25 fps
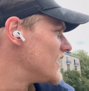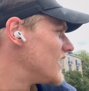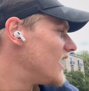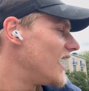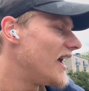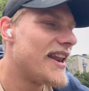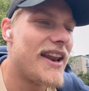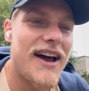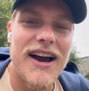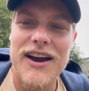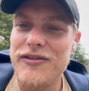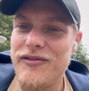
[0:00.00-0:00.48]

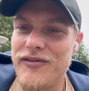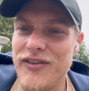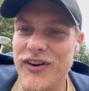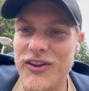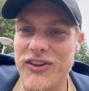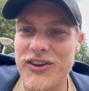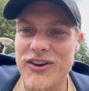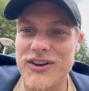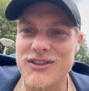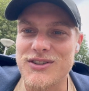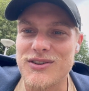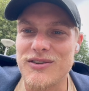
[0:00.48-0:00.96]
And I felt
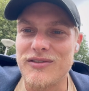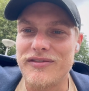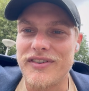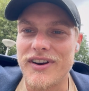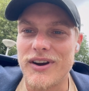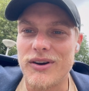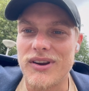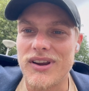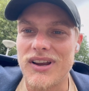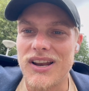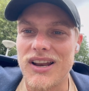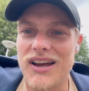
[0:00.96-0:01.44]
also
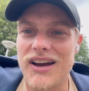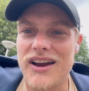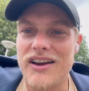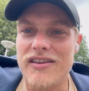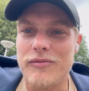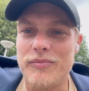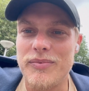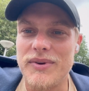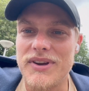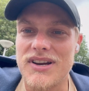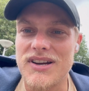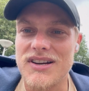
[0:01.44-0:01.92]
very alive
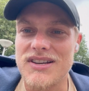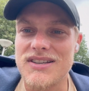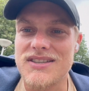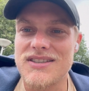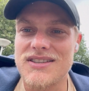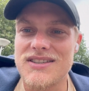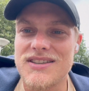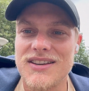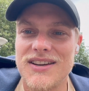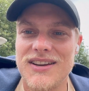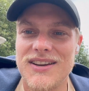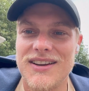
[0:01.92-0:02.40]
because,